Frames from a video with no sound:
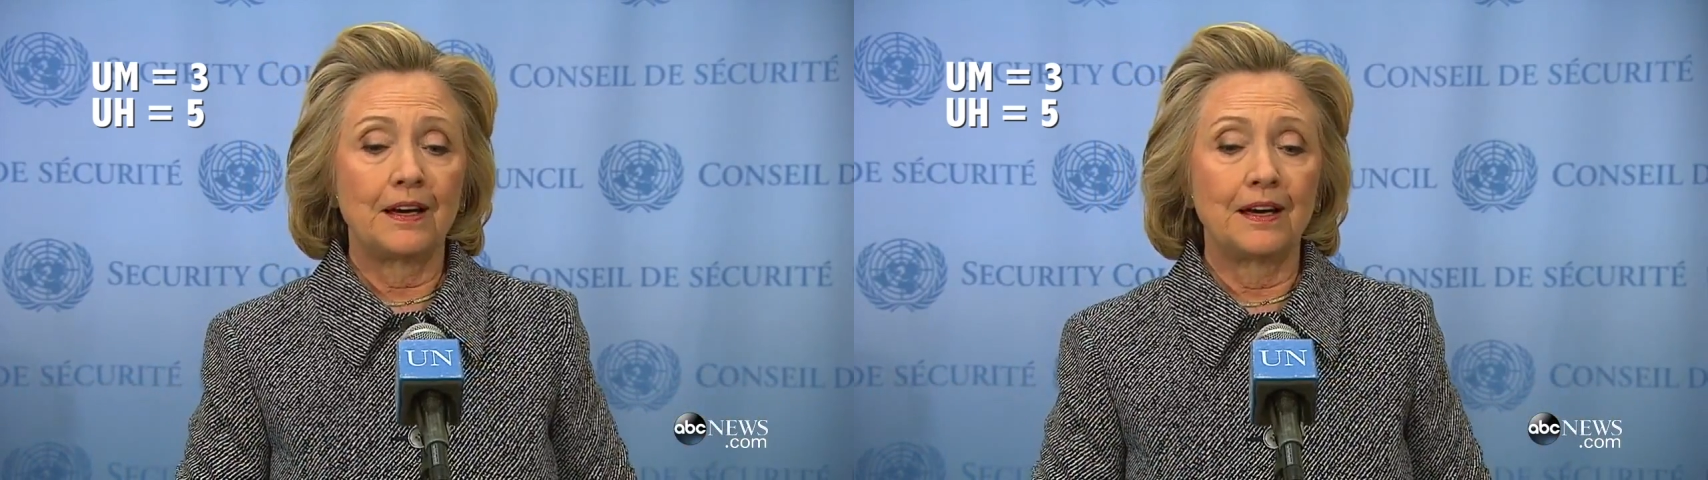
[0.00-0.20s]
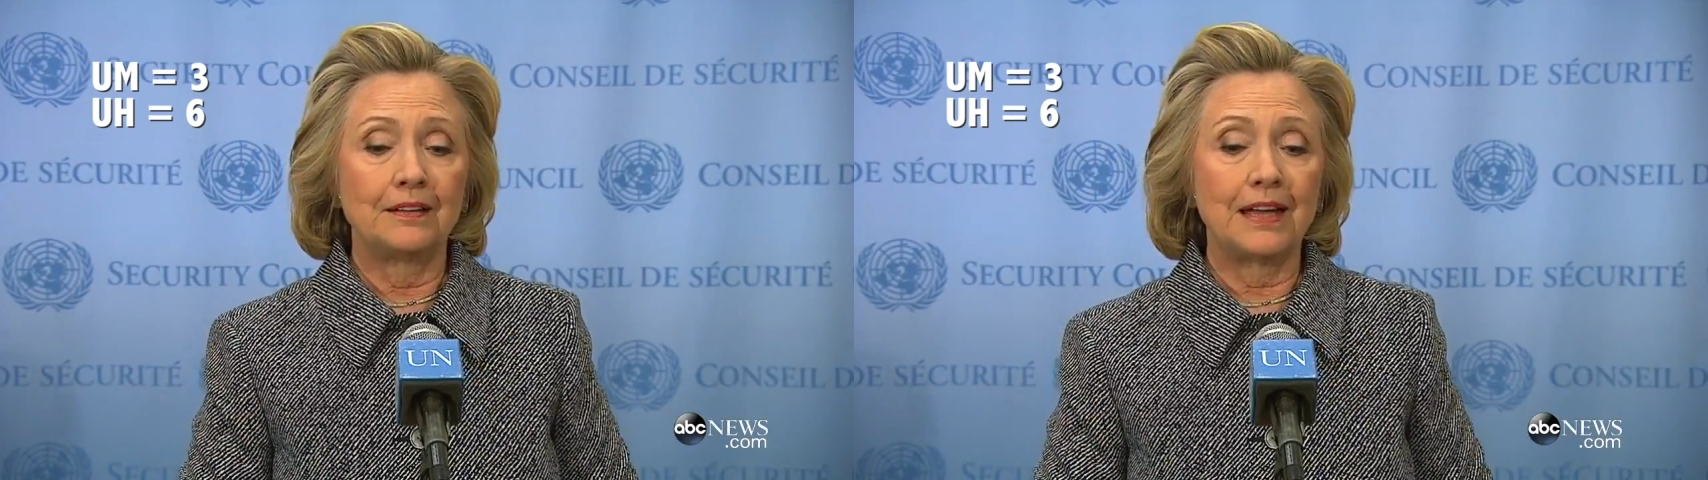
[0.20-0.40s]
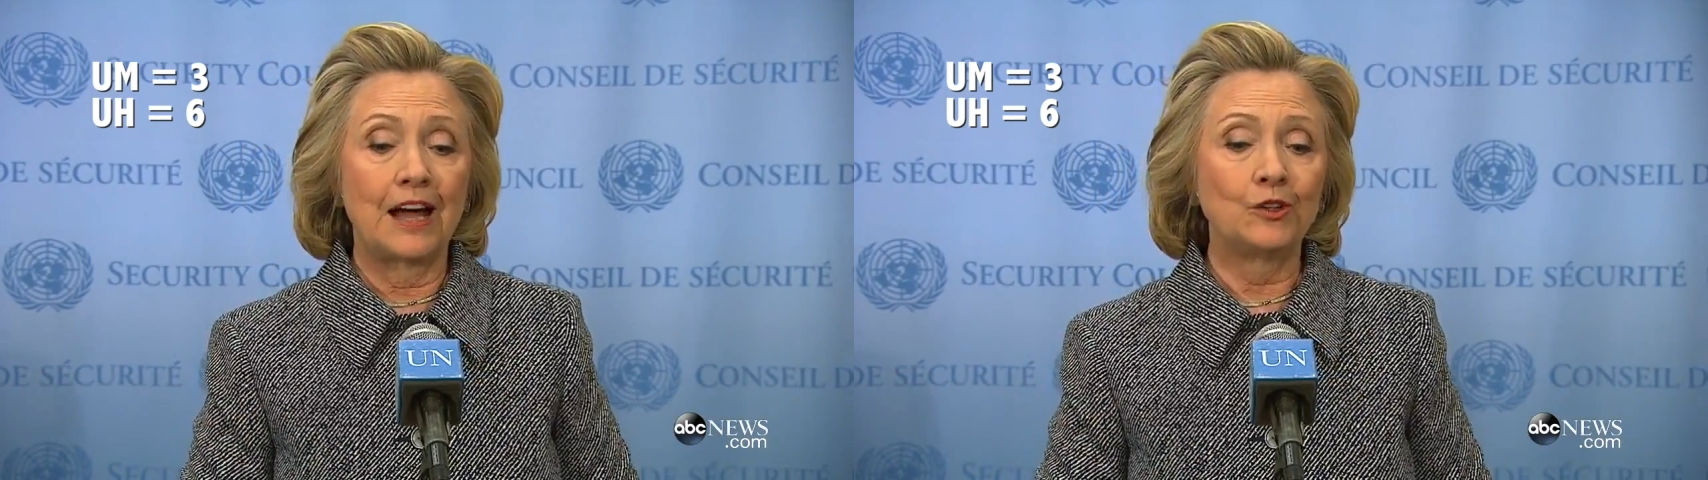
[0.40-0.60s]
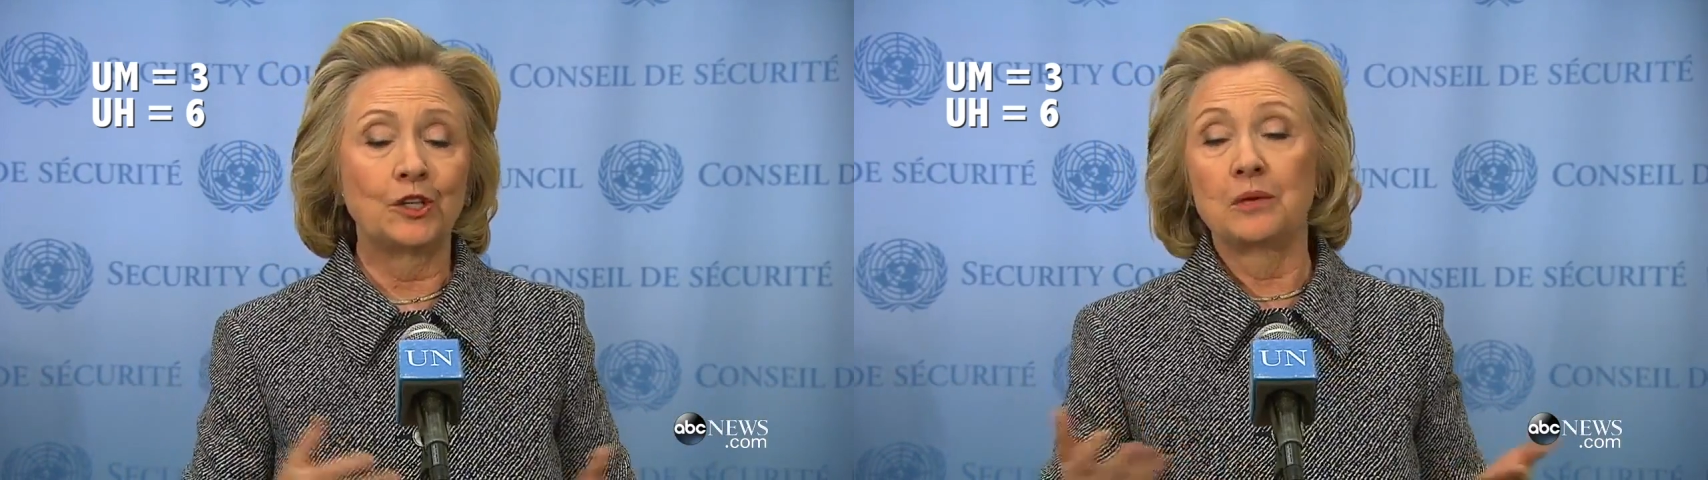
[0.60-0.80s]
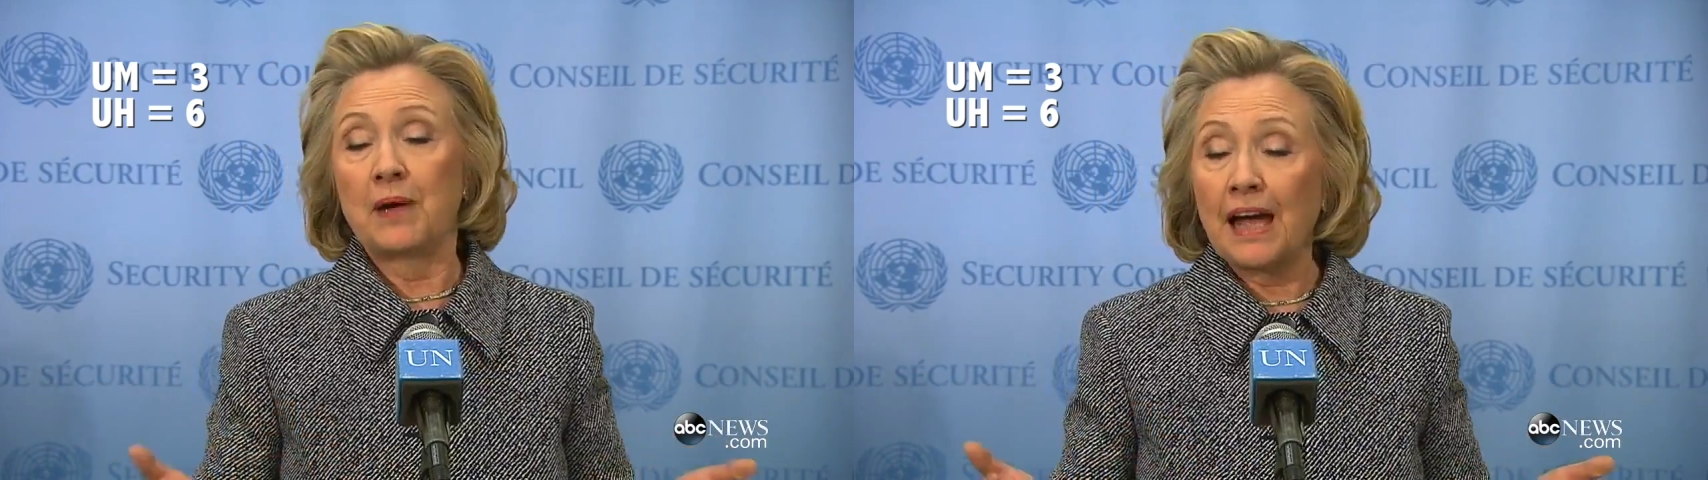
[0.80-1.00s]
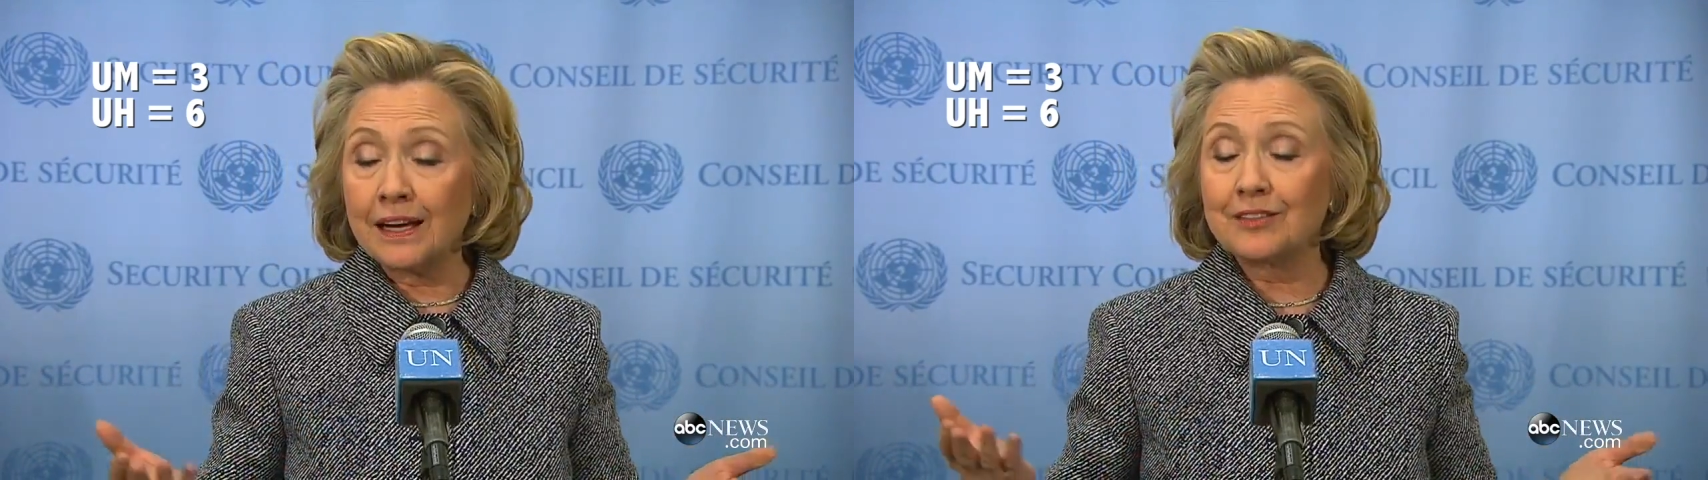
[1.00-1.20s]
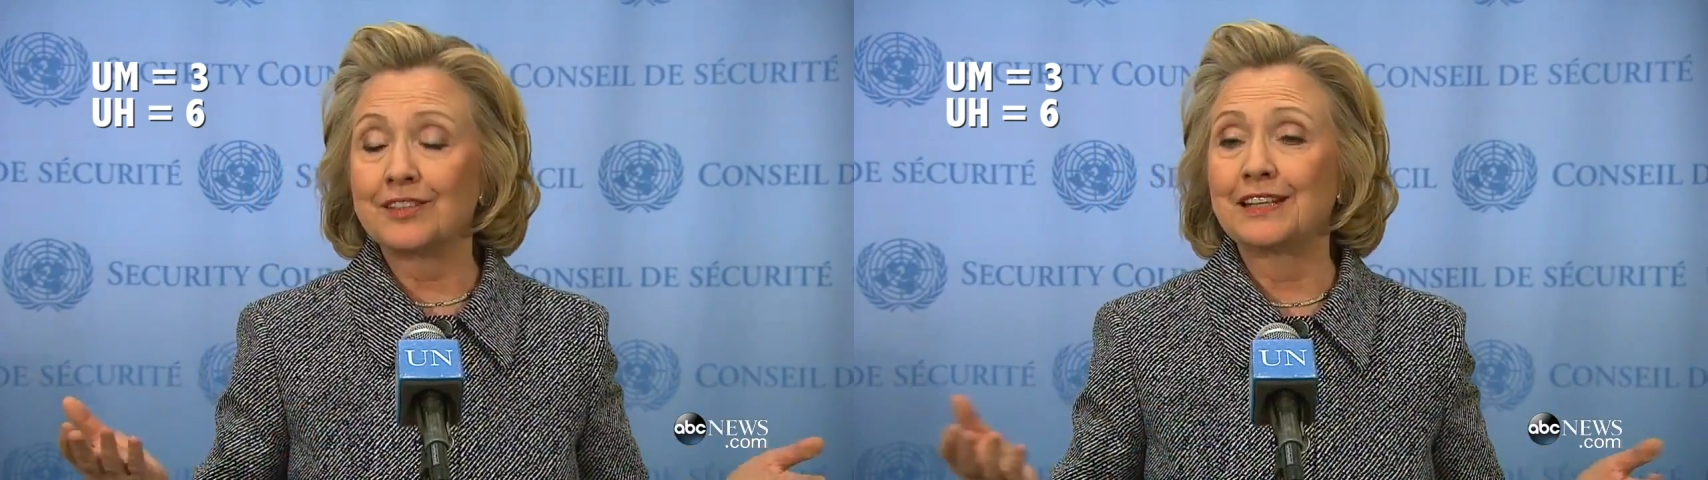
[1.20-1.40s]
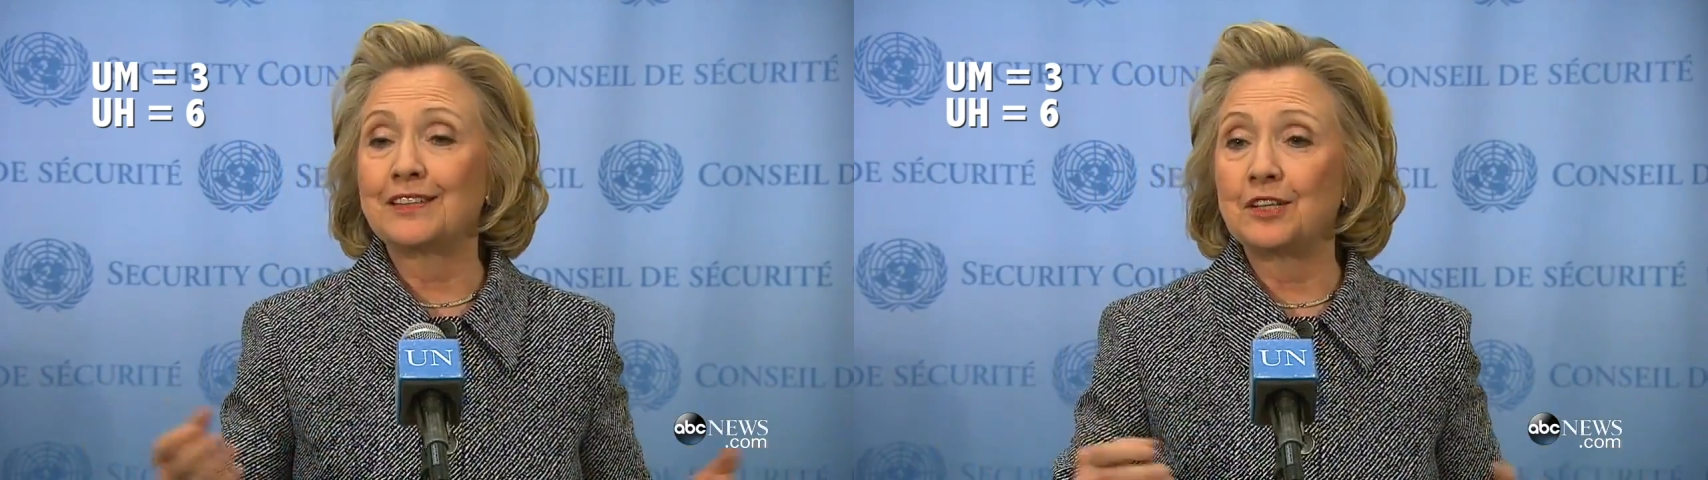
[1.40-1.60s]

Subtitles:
now, looking back, think